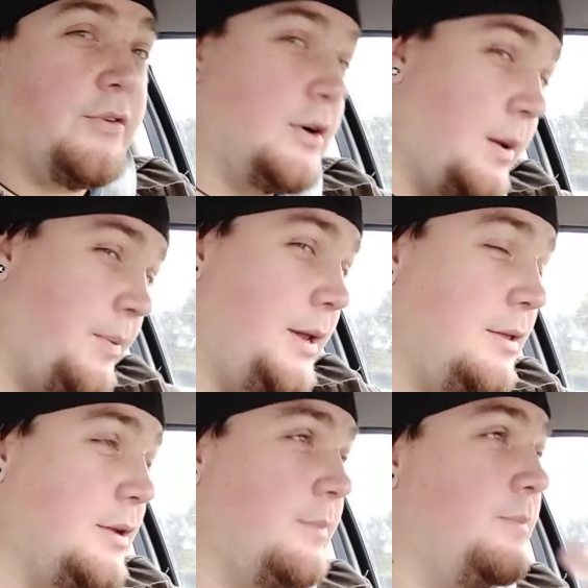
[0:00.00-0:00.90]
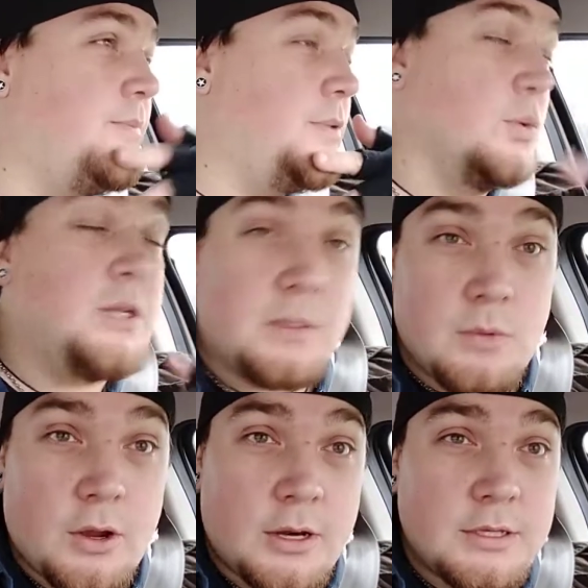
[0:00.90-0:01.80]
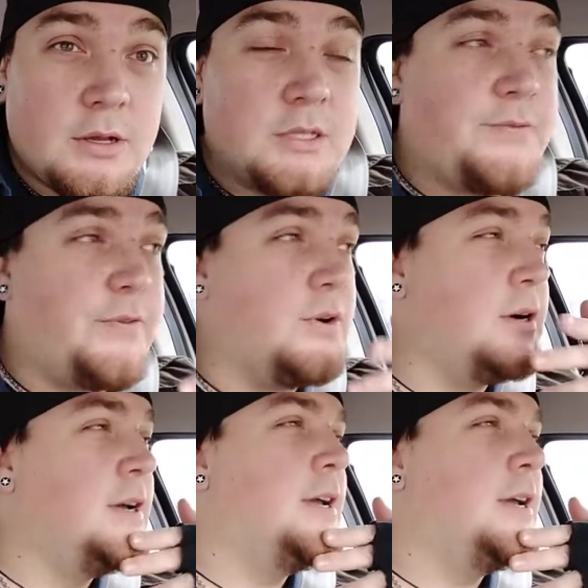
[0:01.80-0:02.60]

for a company that I'm doing some logo designs for.